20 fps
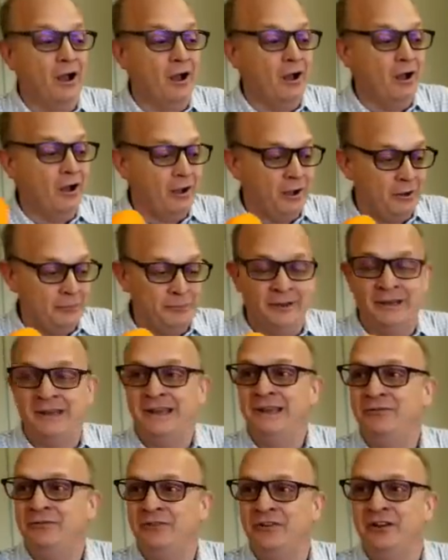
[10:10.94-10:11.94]
I
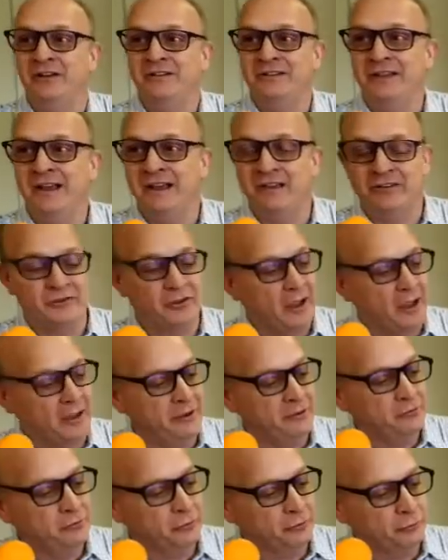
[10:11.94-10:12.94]
believe so, yes. And
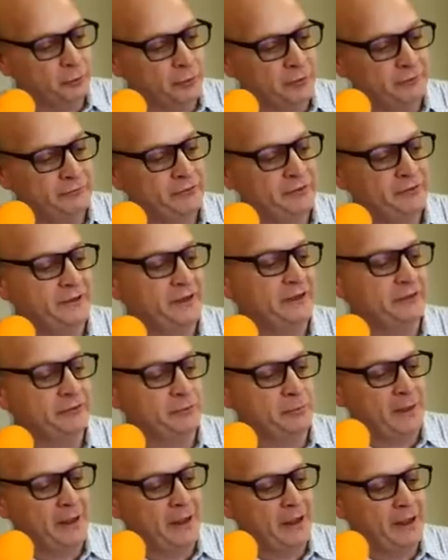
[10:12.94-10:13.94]
of course, one of the things
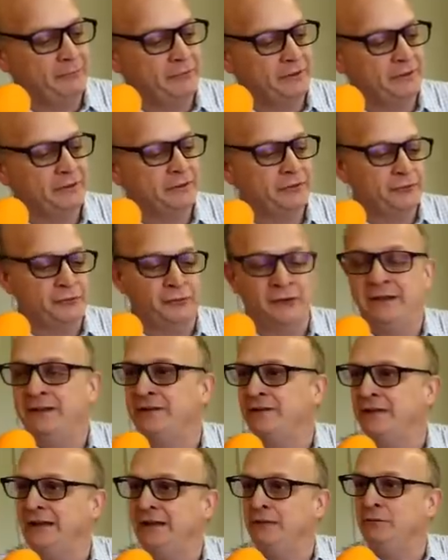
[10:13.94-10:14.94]
about having the
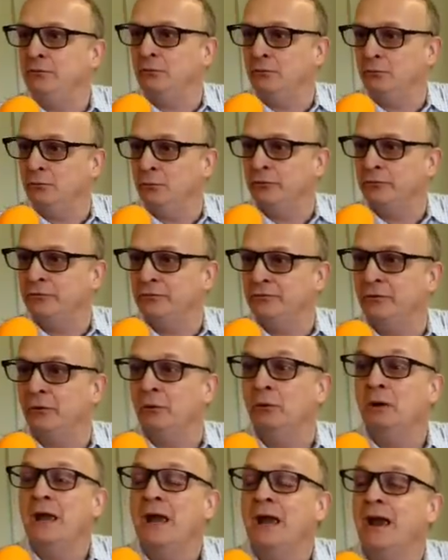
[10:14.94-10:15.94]
3D
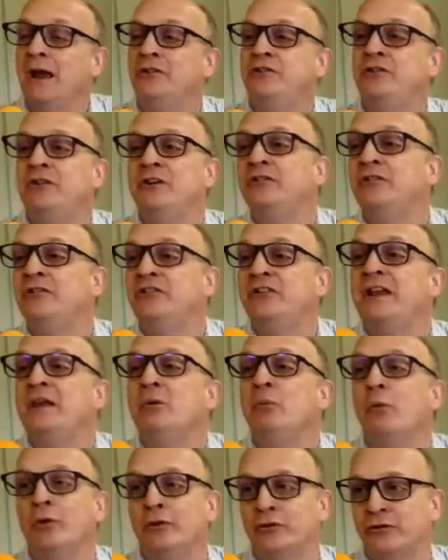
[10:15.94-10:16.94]
waterfall is you can see
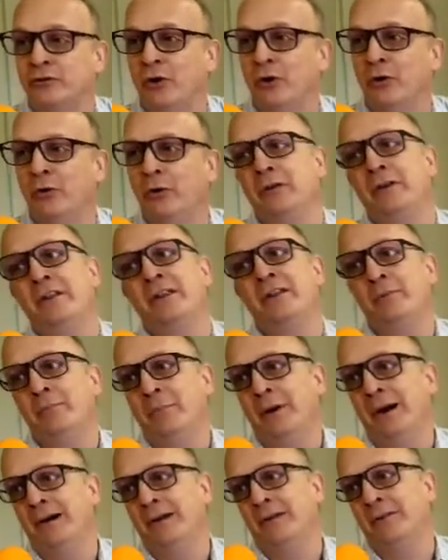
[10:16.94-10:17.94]
what's gone on in the
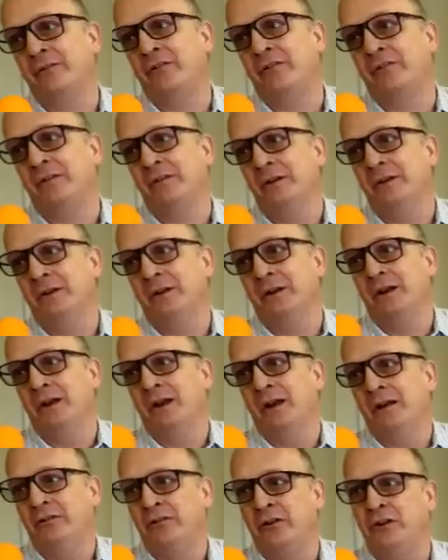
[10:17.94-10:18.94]
past.
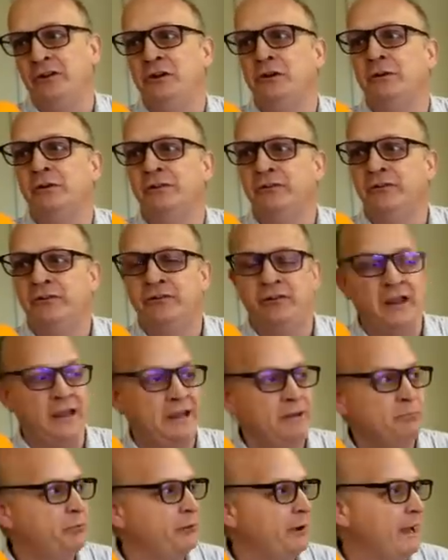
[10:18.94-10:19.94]
So you can
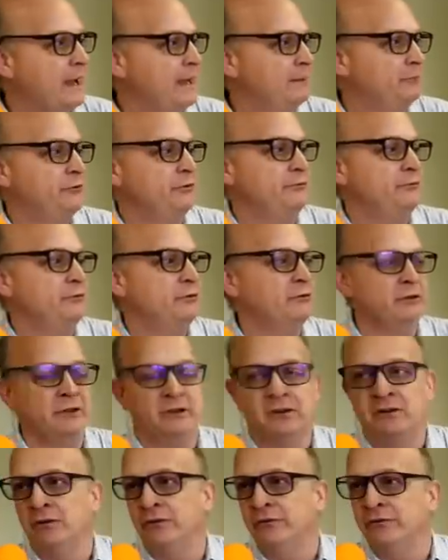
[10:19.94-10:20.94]
see, perhaps, if you're in a
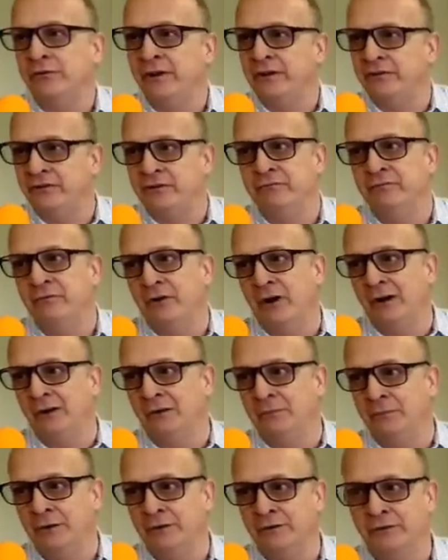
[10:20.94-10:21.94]
contest
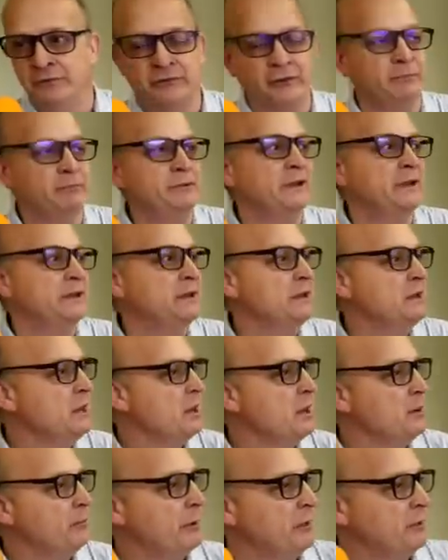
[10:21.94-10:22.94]
environment or something,
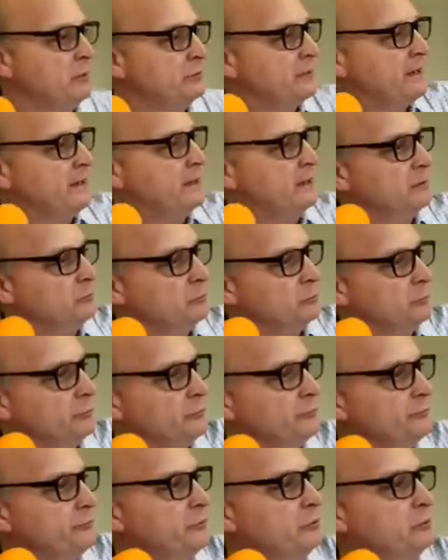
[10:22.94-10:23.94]
by looking at the
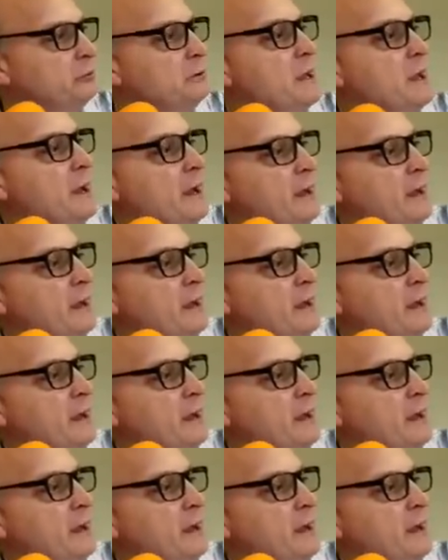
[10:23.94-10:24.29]
waterfall and